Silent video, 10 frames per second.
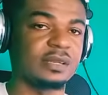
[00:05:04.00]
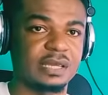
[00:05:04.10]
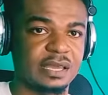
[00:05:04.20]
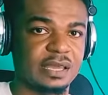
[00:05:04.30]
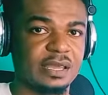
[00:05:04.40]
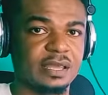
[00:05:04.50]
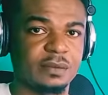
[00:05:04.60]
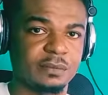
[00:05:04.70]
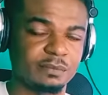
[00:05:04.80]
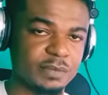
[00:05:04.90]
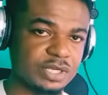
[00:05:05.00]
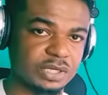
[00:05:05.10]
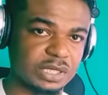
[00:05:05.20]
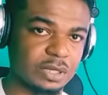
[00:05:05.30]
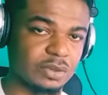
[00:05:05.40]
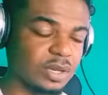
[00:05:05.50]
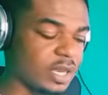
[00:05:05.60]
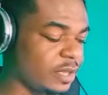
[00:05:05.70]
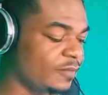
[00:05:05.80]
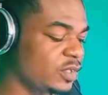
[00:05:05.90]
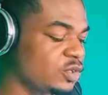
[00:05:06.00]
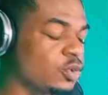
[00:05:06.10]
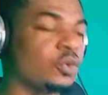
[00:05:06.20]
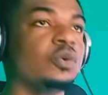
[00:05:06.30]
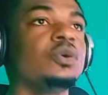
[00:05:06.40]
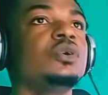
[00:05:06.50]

the major scale. Okay, so